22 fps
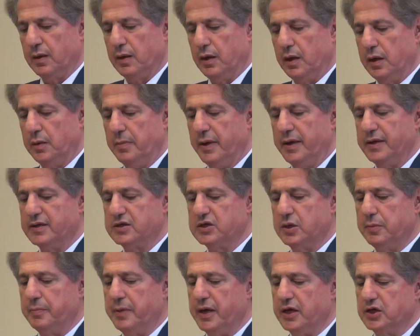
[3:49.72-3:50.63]
In my
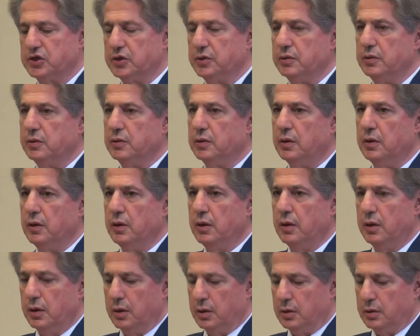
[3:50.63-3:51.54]
estimation,
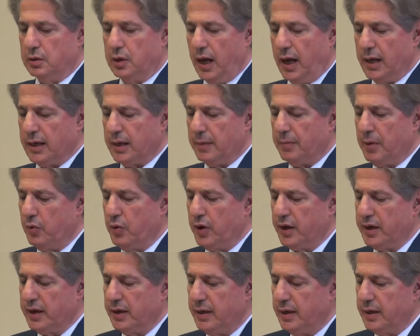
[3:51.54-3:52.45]
the Arab
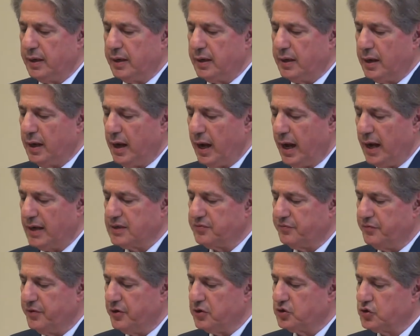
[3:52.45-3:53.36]
awakening has
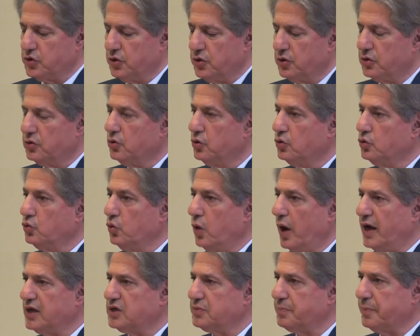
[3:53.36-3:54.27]
featured two
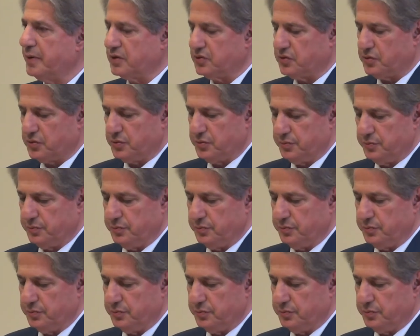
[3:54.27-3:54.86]
aspects.